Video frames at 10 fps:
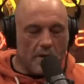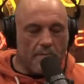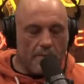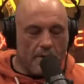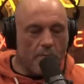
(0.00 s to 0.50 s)
one
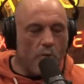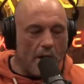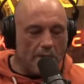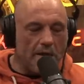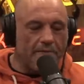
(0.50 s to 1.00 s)
of the uh,
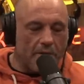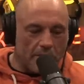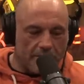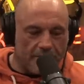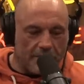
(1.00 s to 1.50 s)
wildlife
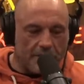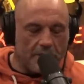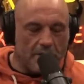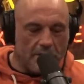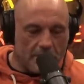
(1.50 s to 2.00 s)

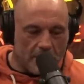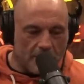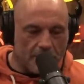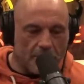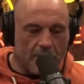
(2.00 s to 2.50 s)
conservation in this
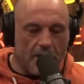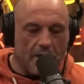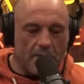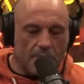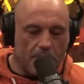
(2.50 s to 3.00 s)
country
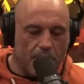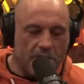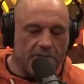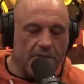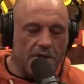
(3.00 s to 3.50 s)
and the
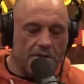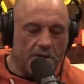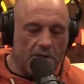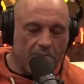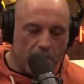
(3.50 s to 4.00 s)

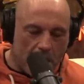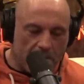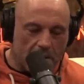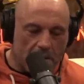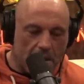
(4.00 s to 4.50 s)
preservation of
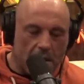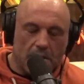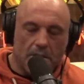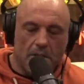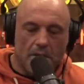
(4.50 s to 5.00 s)
public
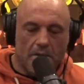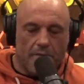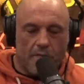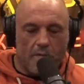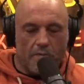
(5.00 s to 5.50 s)
land
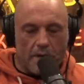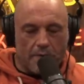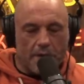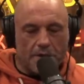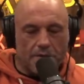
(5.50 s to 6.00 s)
for
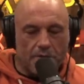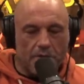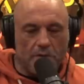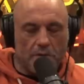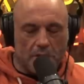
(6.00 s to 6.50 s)
recreational
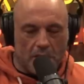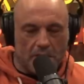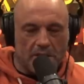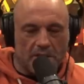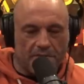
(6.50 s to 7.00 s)
use and
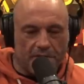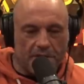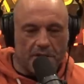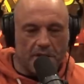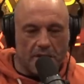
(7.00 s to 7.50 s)
hunting and
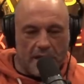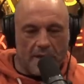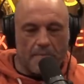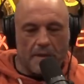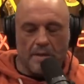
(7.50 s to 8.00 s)
fishing and
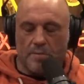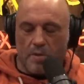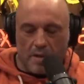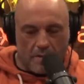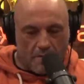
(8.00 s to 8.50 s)
camping is
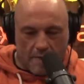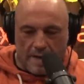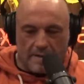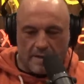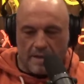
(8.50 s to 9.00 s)
one of the
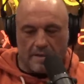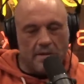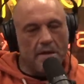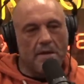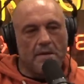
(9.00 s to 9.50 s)
greatest things
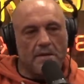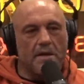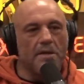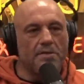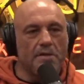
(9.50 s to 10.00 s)
this
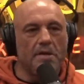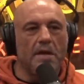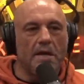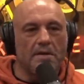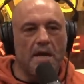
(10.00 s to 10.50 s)
country
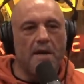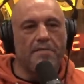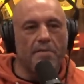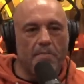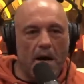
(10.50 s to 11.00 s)
has
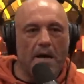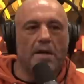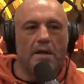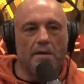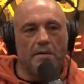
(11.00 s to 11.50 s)
ever
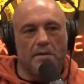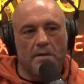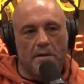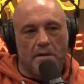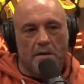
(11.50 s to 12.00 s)
pioneered.
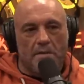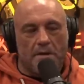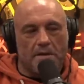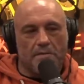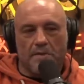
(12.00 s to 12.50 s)
Oh yeah.
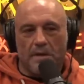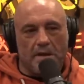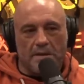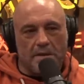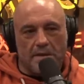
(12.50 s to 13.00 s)
Because it really
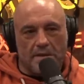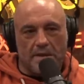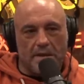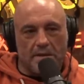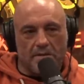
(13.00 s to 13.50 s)
doesn't
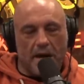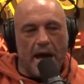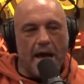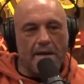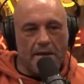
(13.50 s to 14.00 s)
exist or
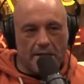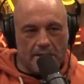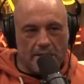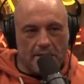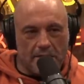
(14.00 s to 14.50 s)
hadn't
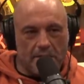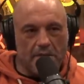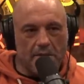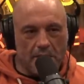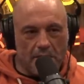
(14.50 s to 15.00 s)
exist